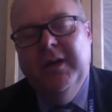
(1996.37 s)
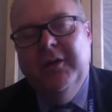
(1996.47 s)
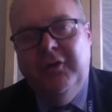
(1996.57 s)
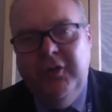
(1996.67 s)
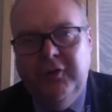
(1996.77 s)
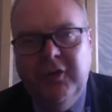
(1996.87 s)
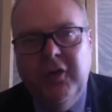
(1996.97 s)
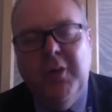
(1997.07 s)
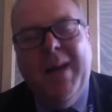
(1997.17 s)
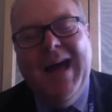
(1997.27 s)
tutor
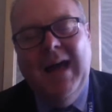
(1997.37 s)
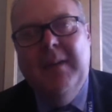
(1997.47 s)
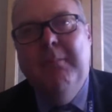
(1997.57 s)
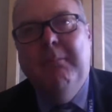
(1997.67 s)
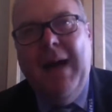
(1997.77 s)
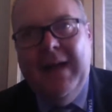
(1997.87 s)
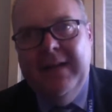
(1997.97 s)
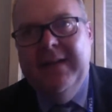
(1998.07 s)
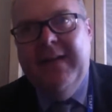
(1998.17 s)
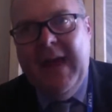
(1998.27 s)
group and
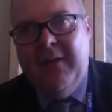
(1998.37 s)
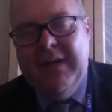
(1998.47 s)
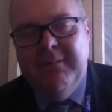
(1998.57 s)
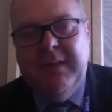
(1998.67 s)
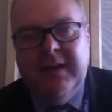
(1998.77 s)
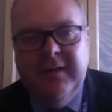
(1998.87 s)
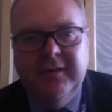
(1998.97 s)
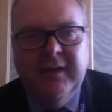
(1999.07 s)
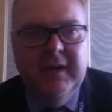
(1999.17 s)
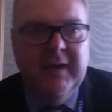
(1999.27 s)
band they're in,
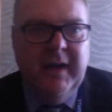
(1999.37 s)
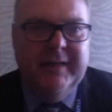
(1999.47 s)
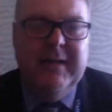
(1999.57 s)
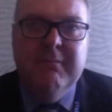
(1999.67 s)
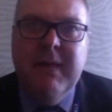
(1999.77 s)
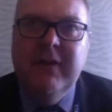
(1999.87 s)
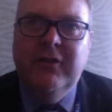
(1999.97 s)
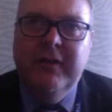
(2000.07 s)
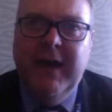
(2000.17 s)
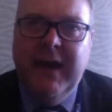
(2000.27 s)
because I didn't
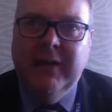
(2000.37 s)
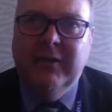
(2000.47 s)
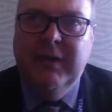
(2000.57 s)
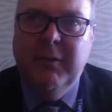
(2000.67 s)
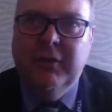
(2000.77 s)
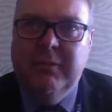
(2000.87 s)
mention that actually. I must